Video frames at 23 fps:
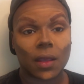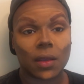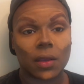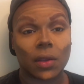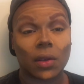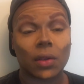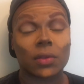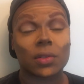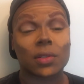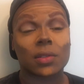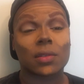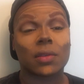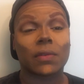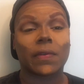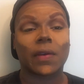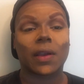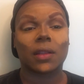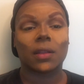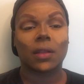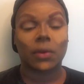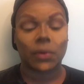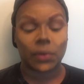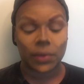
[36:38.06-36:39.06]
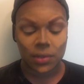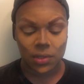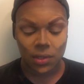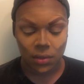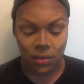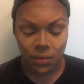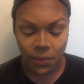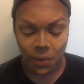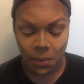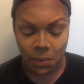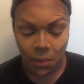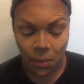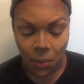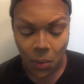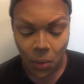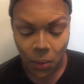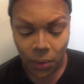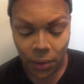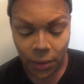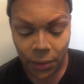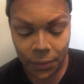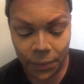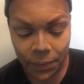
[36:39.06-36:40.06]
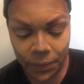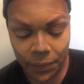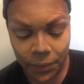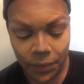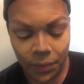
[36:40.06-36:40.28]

you know, just define the crease a little bit more,